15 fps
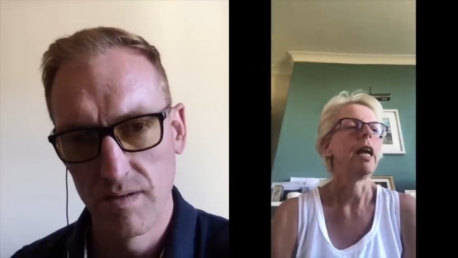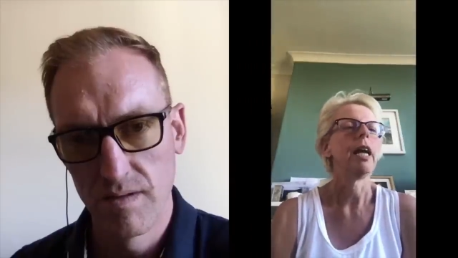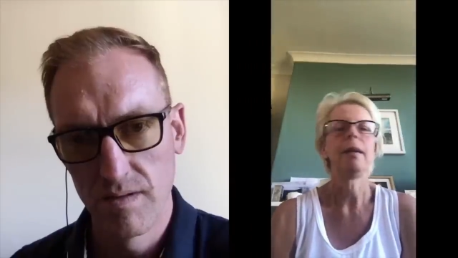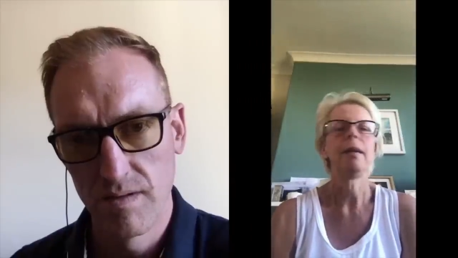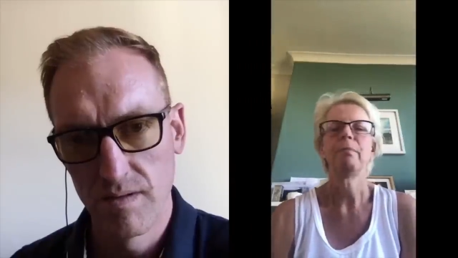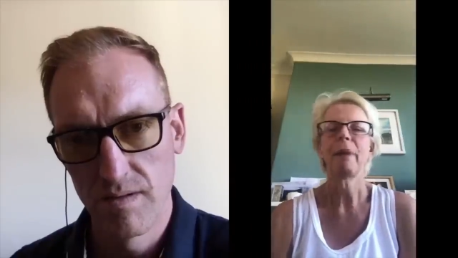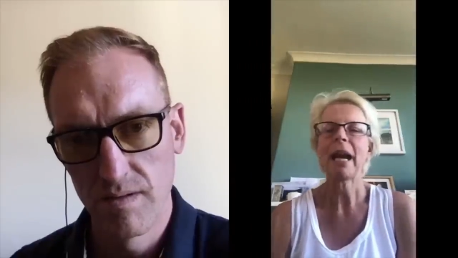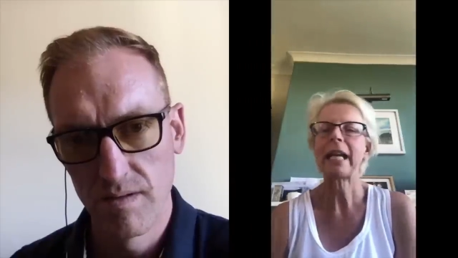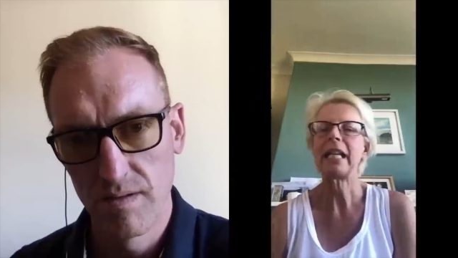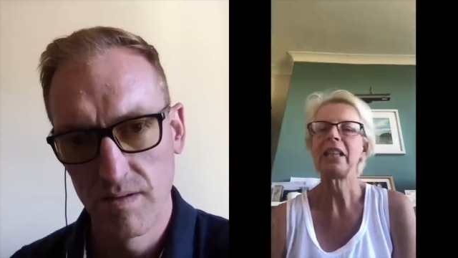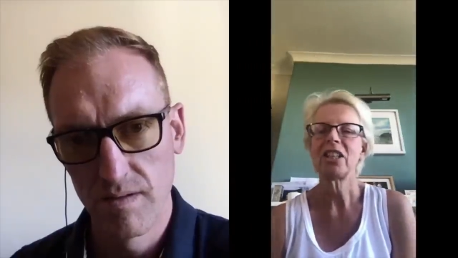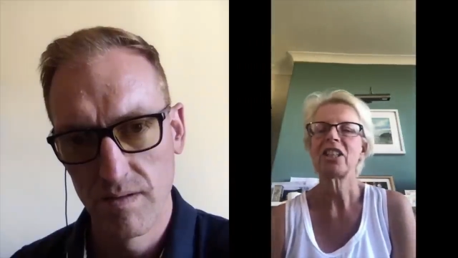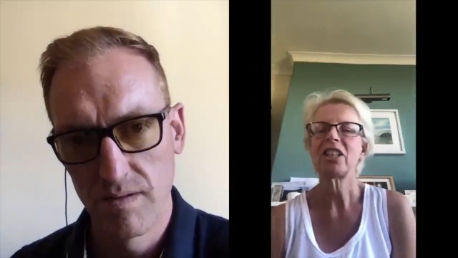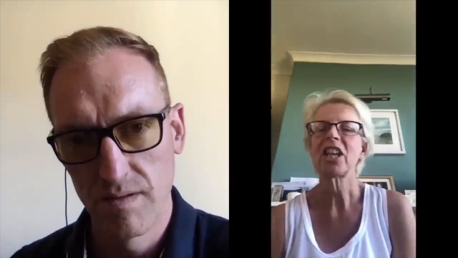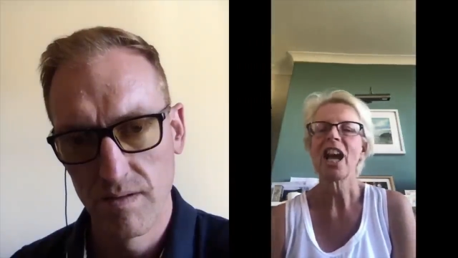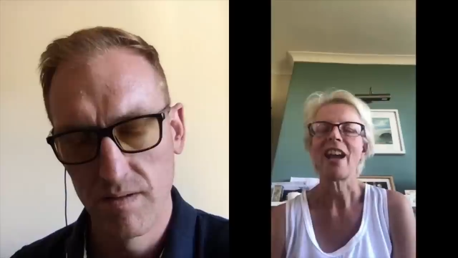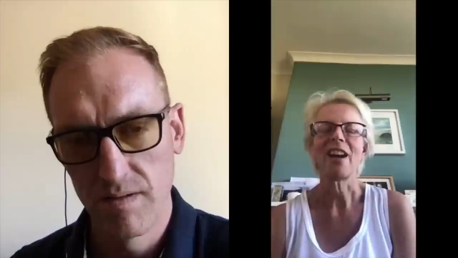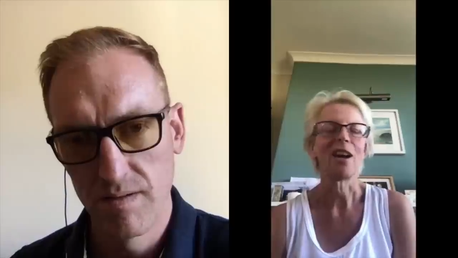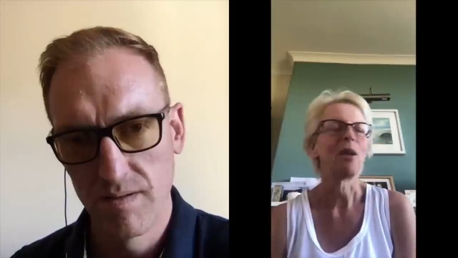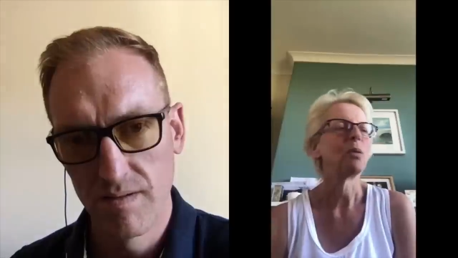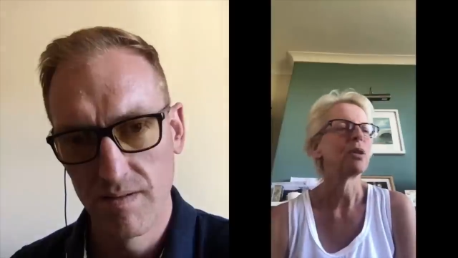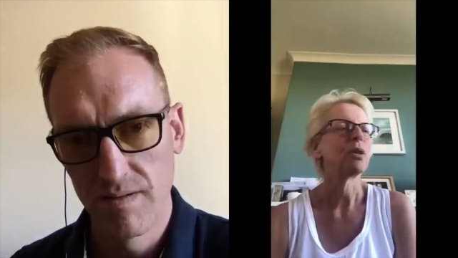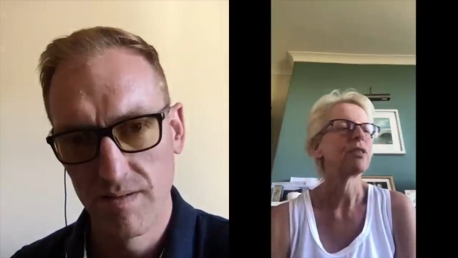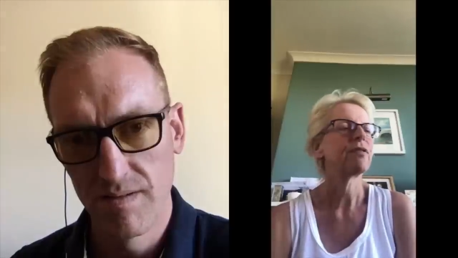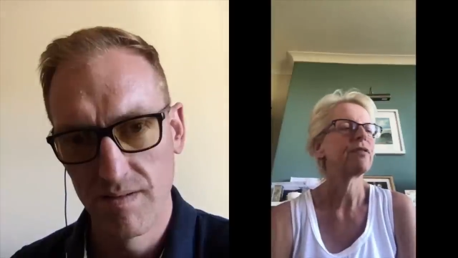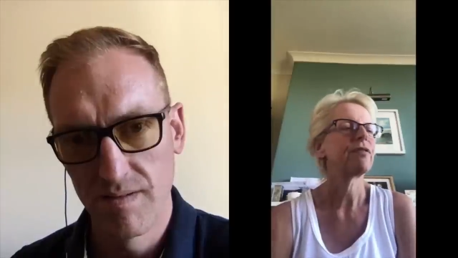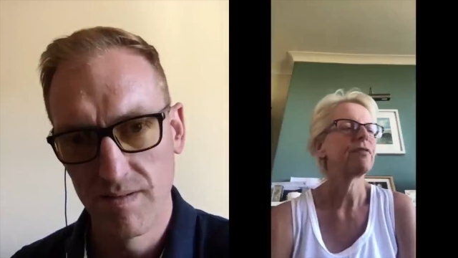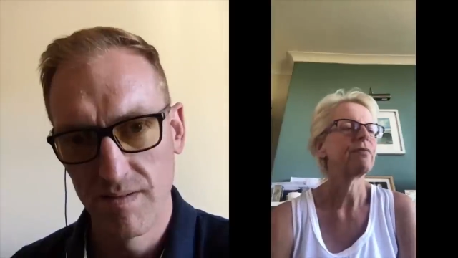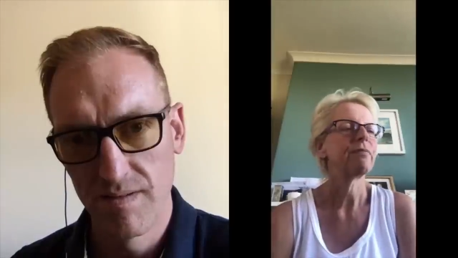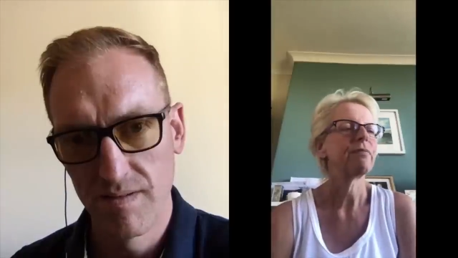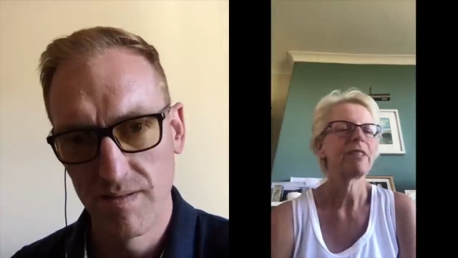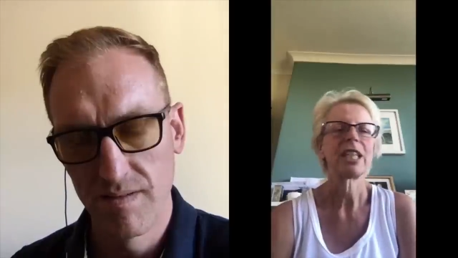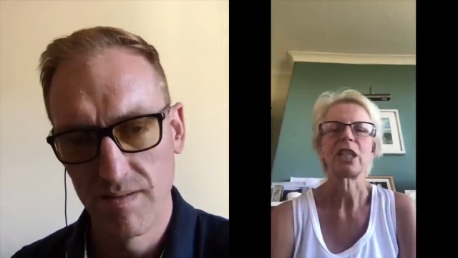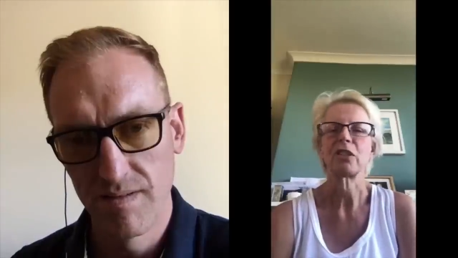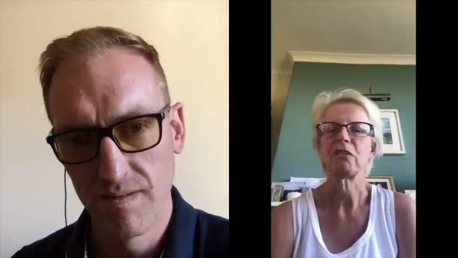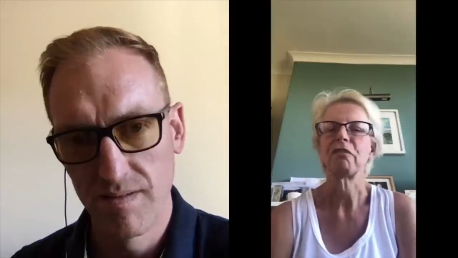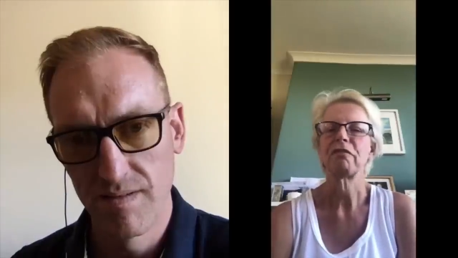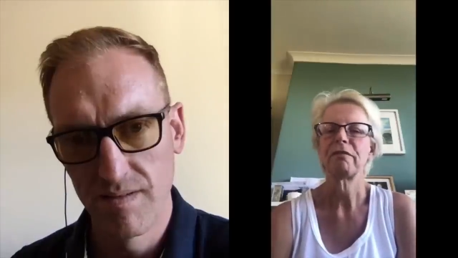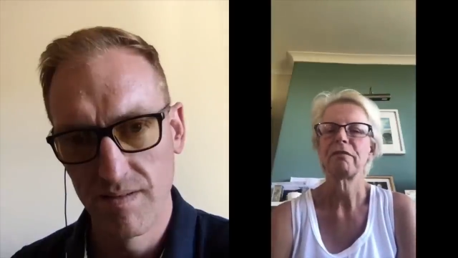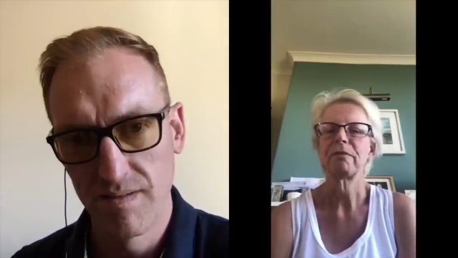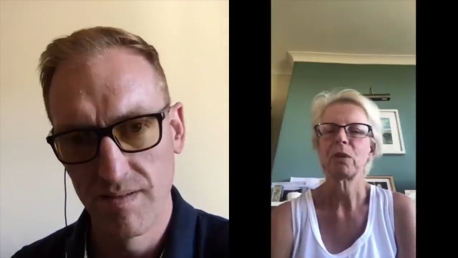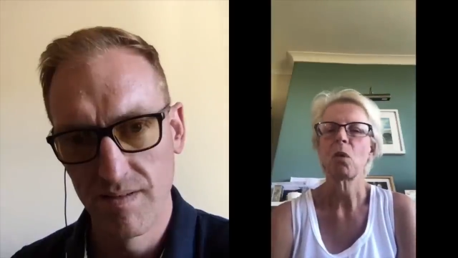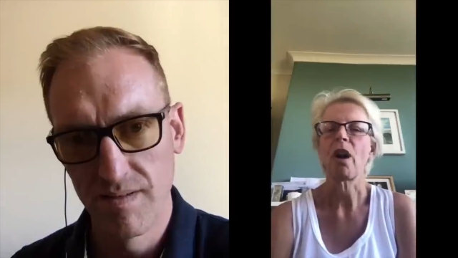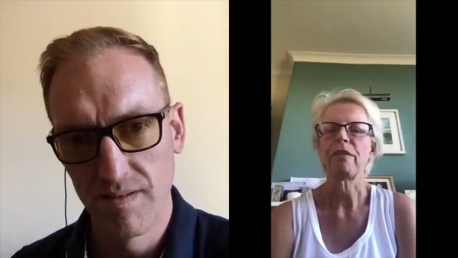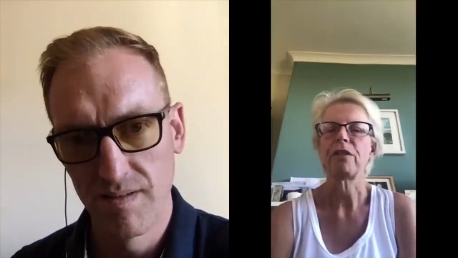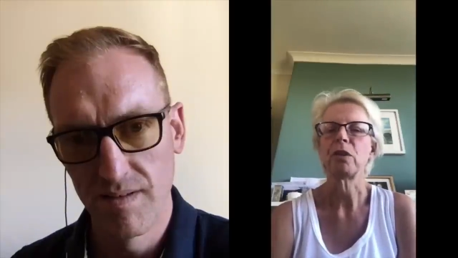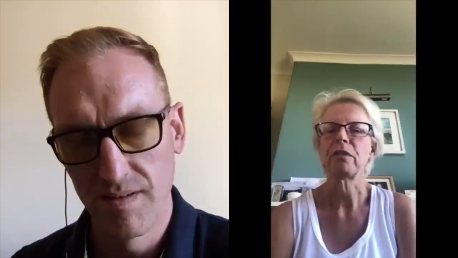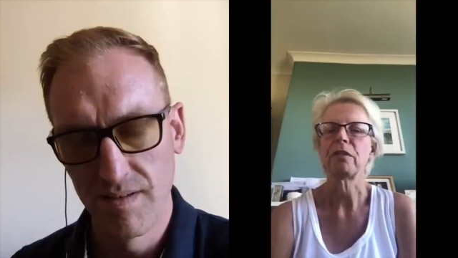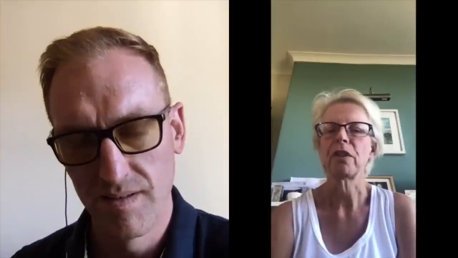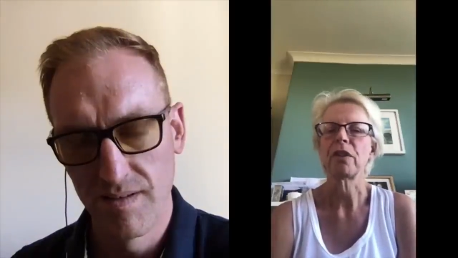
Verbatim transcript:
Speaker 1: in, back in the day I would have ticked off quite a few of